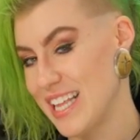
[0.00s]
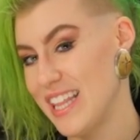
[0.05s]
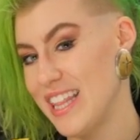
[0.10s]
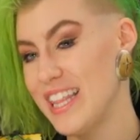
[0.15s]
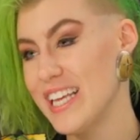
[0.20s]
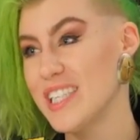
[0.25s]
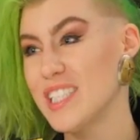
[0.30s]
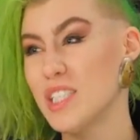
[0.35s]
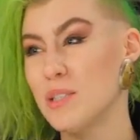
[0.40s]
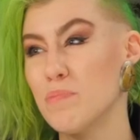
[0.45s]

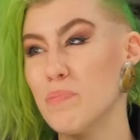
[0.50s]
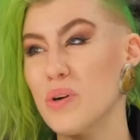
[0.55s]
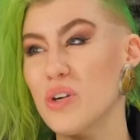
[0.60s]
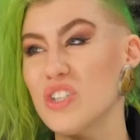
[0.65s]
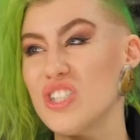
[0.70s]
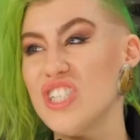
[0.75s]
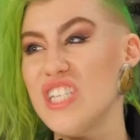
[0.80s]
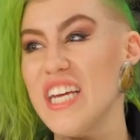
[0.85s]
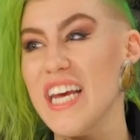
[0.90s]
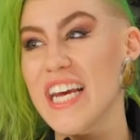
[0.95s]
this
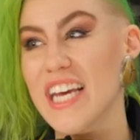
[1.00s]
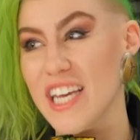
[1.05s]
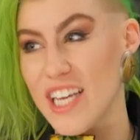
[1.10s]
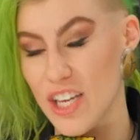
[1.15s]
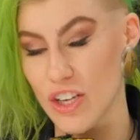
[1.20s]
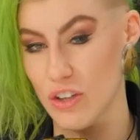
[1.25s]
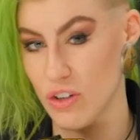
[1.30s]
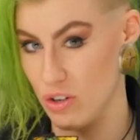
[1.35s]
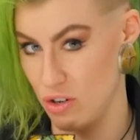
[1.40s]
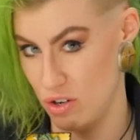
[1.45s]

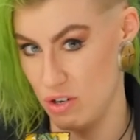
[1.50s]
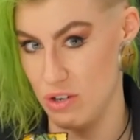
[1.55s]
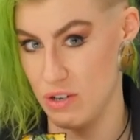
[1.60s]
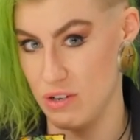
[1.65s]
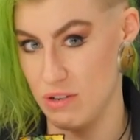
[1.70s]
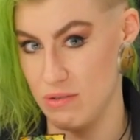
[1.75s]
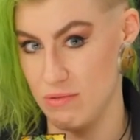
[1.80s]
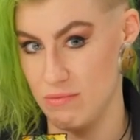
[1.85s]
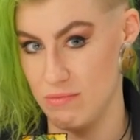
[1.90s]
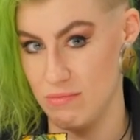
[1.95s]

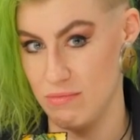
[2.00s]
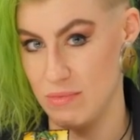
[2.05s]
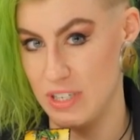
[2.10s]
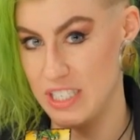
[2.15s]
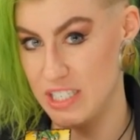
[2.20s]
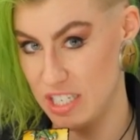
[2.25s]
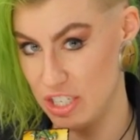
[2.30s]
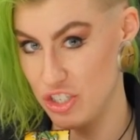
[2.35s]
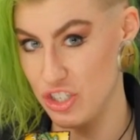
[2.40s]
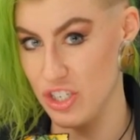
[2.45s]
particular
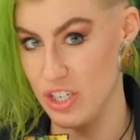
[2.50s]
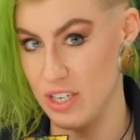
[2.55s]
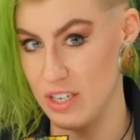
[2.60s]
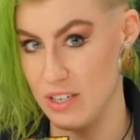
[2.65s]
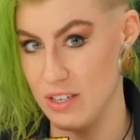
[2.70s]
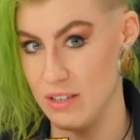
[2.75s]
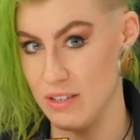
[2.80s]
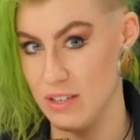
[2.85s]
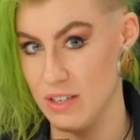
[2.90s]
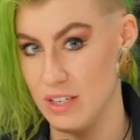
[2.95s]

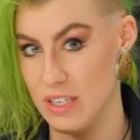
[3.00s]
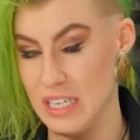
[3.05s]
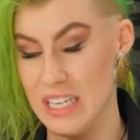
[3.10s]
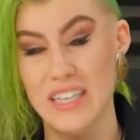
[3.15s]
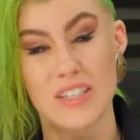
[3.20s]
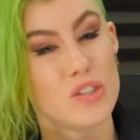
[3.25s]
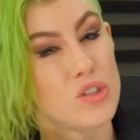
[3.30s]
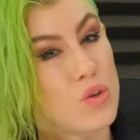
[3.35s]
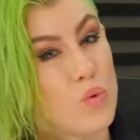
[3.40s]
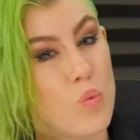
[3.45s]
edition
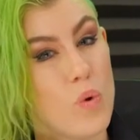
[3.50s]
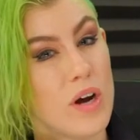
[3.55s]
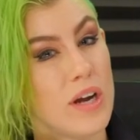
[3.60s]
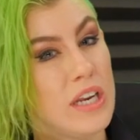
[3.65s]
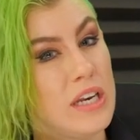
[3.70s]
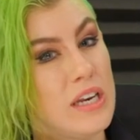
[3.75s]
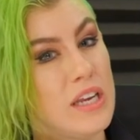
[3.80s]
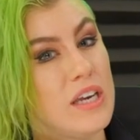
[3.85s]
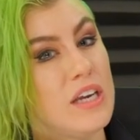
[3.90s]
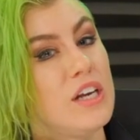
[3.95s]
is the
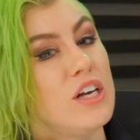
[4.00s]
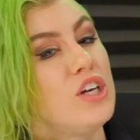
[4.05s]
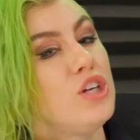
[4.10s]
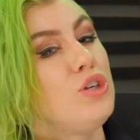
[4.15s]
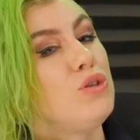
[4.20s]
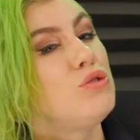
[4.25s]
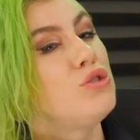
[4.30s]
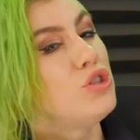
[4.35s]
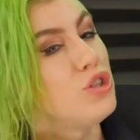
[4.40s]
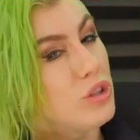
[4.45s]
one
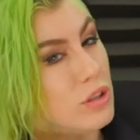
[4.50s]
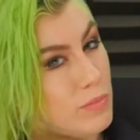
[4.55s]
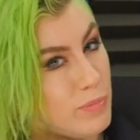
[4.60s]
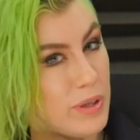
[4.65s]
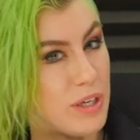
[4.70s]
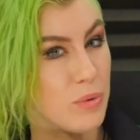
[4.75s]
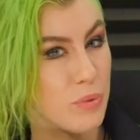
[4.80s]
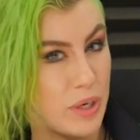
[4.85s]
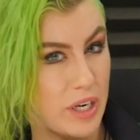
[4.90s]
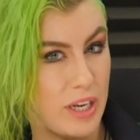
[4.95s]
you should
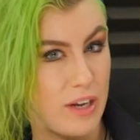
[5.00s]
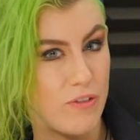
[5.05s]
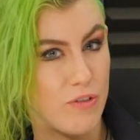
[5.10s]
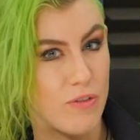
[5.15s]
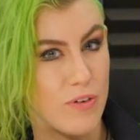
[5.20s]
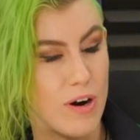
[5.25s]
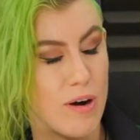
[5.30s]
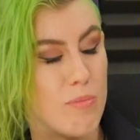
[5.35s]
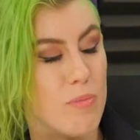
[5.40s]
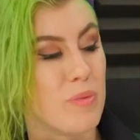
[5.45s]
be reading
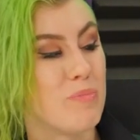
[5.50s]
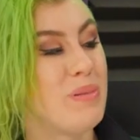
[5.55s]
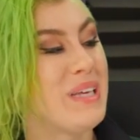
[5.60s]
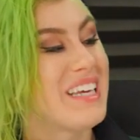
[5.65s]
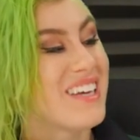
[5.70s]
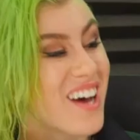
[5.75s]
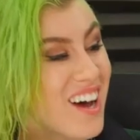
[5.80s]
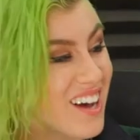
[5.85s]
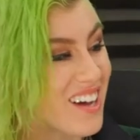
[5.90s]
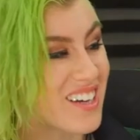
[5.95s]
from
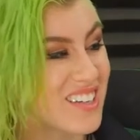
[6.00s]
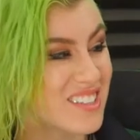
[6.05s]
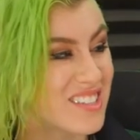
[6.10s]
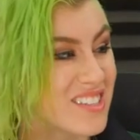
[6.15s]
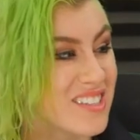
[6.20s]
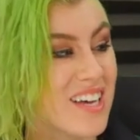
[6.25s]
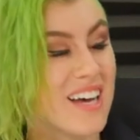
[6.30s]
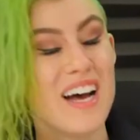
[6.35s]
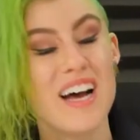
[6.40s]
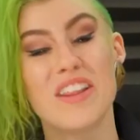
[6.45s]

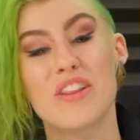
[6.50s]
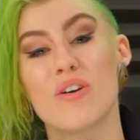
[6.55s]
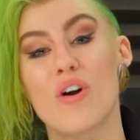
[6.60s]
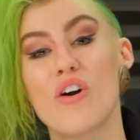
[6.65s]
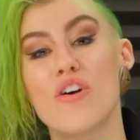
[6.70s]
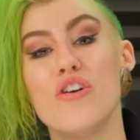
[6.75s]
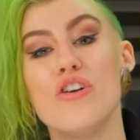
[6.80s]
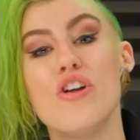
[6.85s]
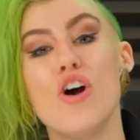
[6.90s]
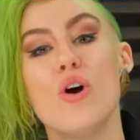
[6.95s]
because there
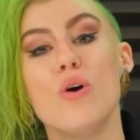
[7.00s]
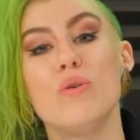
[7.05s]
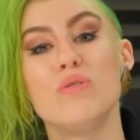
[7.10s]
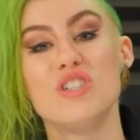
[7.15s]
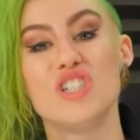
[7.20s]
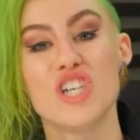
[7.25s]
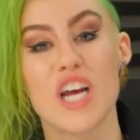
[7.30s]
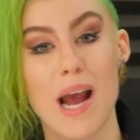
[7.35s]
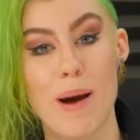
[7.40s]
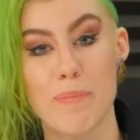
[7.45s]
are no
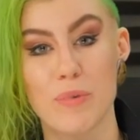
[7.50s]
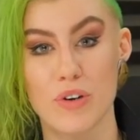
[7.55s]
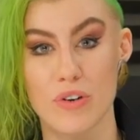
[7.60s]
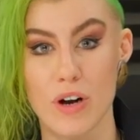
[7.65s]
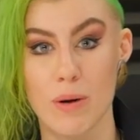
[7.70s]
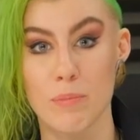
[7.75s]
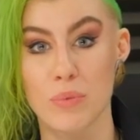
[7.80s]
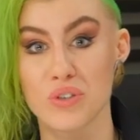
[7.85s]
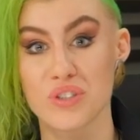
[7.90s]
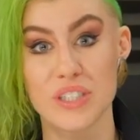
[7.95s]
chapter
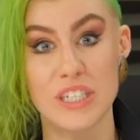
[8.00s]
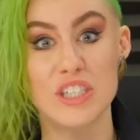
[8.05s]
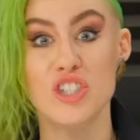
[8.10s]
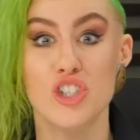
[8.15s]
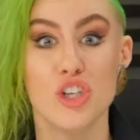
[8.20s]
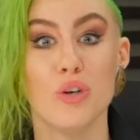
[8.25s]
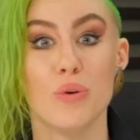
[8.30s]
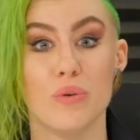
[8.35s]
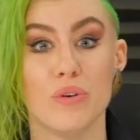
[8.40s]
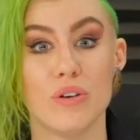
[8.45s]
numbers in
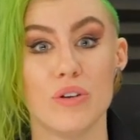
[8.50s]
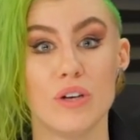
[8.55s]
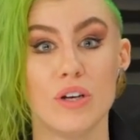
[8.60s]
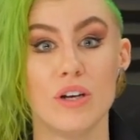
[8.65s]
Dune.